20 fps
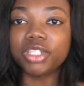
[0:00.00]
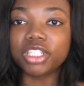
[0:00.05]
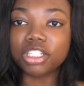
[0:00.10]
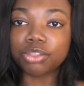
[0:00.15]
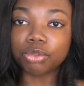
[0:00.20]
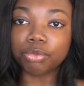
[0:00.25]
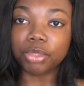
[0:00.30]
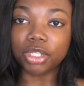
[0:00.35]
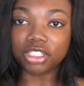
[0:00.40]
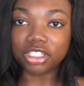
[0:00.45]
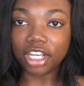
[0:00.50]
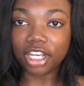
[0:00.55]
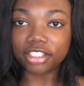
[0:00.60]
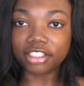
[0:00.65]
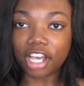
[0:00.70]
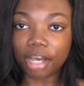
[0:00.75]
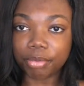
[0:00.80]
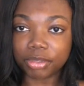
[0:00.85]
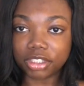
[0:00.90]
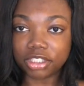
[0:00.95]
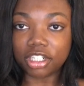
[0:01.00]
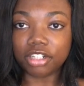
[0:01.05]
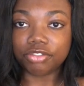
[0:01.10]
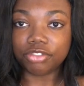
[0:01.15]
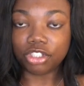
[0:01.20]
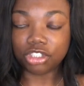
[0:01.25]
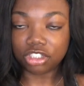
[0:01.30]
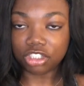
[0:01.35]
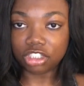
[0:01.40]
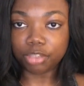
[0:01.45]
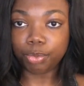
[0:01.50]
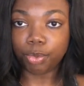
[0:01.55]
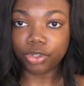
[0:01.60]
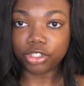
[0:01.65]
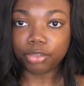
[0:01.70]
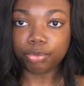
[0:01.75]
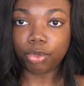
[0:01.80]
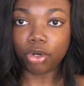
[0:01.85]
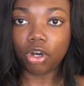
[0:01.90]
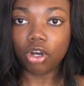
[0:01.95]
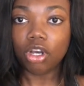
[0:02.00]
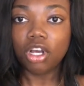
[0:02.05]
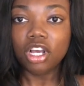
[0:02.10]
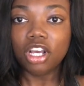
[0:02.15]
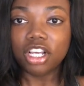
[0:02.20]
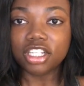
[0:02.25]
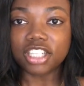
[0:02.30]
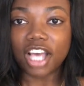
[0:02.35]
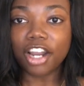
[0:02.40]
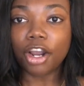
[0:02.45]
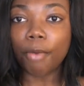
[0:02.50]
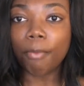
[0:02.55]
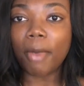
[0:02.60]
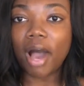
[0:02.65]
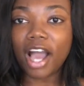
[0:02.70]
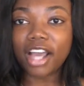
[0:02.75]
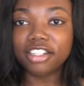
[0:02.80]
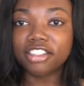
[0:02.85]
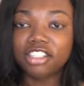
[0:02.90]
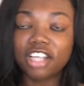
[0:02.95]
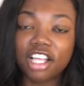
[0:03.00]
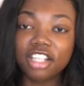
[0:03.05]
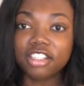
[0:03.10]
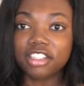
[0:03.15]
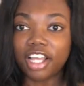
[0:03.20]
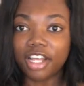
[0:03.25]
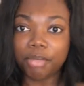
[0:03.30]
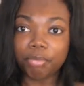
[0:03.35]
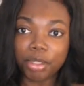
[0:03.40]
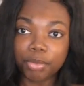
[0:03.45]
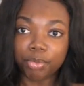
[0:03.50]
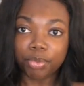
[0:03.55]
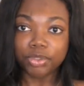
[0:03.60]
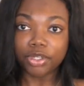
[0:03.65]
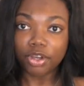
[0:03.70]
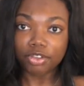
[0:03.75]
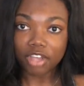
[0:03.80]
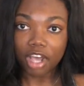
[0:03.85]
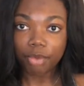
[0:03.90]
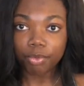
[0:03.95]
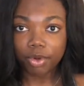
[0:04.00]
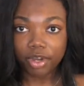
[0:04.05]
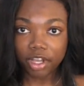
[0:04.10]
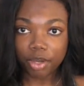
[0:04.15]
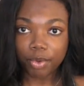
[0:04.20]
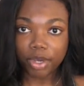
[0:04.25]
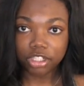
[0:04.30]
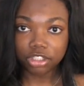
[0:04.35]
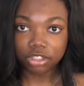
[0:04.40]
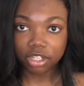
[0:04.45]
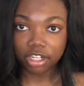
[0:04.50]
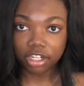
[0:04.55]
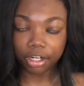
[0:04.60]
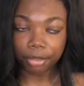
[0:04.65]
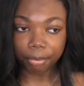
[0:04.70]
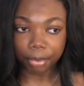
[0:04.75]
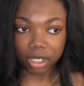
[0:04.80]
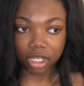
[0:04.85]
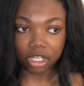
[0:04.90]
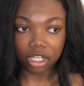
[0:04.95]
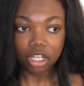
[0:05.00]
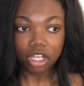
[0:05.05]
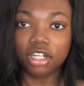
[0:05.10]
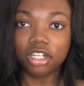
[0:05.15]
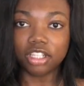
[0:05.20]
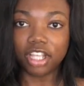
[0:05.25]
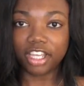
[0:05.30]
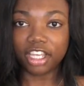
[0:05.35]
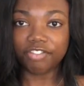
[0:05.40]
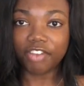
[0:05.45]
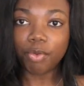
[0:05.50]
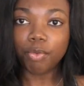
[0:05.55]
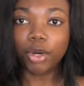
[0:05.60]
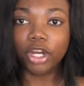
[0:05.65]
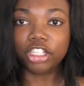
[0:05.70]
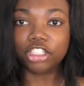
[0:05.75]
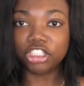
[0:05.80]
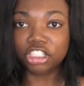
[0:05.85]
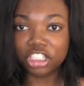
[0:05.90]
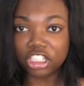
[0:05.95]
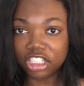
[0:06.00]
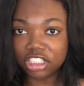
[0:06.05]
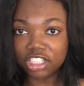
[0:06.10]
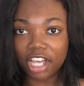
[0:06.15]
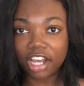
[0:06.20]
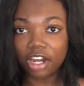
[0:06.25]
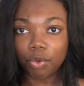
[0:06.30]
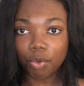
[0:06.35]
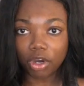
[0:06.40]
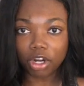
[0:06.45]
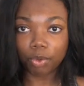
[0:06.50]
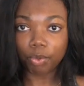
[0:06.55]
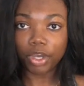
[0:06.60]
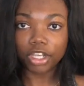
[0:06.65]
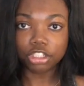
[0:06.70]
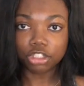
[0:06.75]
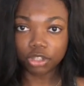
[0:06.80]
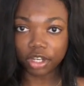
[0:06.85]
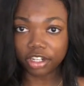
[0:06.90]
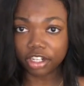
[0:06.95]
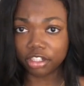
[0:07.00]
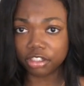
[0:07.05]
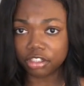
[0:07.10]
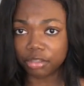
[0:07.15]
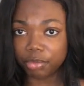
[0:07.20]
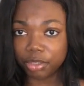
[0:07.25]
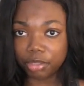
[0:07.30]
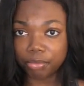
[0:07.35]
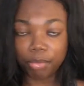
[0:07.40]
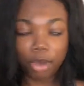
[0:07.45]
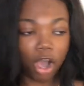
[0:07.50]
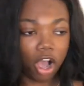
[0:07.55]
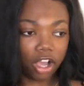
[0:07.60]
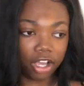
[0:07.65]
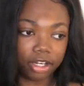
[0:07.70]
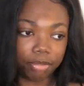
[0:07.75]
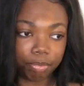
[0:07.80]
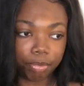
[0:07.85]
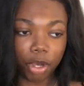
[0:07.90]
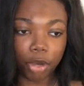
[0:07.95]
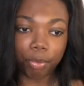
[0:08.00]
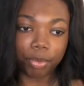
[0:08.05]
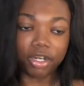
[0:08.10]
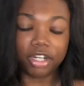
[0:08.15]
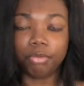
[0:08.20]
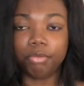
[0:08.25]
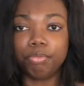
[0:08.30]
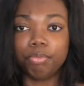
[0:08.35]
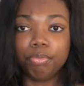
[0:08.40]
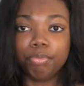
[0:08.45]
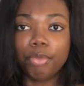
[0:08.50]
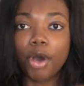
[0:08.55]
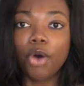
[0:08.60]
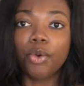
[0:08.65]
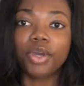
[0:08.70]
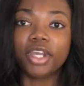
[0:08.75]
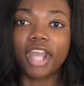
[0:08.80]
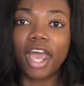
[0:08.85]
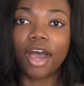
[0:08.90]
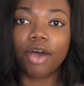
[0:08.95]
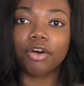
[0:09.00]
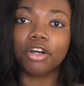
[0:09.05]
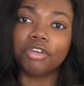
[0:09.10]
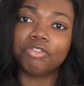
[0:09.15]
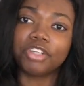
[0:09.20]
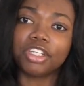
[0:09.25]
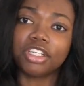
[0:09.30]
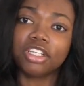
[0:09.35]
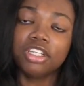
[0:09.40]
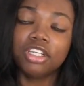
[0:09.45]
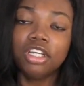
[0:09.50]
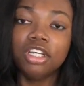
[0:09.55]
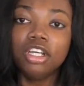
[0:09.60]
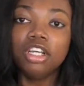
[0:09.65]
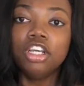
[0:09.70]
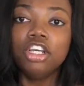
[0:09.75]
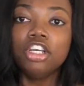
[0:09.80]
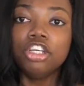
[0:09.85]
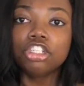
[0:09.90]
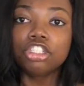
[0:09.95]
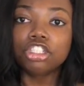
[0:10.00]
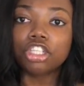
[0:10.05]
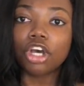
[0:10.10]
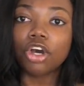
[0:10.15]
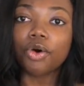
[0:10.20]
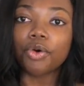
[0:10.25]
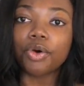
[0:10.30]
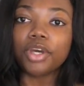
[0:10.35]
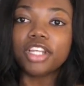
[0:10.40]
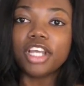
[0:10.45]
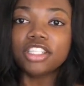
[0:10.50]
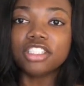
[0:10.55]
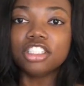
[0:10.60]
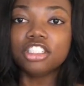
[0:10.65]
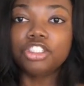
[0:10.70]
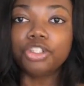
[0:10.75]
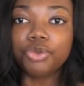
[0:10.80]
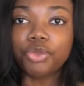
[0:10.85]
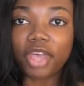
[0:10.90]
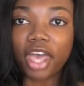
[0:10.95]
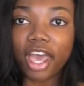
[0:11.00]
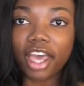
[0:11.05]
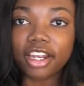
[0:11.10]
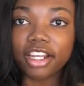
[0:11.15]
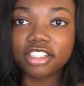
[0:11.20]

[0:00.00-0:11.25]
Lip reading: But this would be a tank top instead of just a sports bra. Because I don't mind letting people know that I'm wearing a waist trainer, but like if I'm wearing jeans, I don't want a waist trainer to be poking out of it. So it doesn't do that.